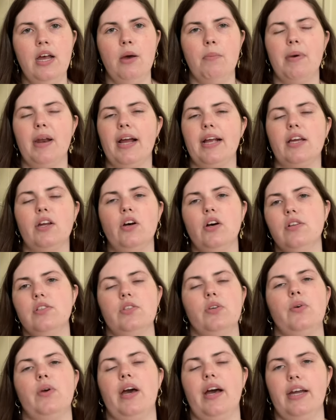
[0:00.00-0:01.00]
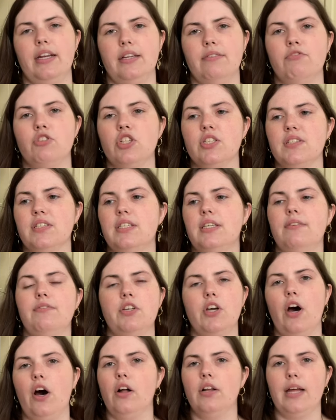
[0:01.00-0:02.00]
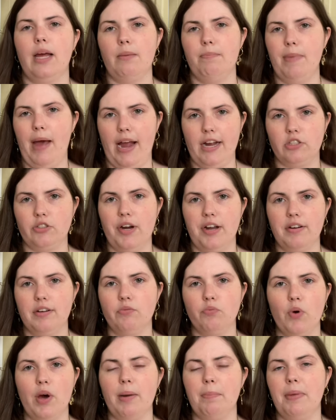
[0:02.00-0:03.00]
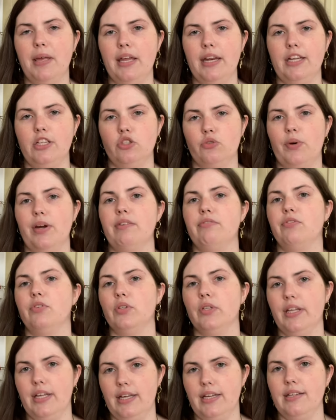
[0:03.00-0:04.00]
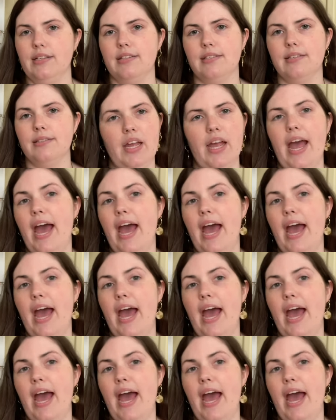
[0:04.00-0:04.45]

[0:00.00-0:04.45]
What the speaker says: but I could also kind of just give y'all a background of what a Penny Dreadful is.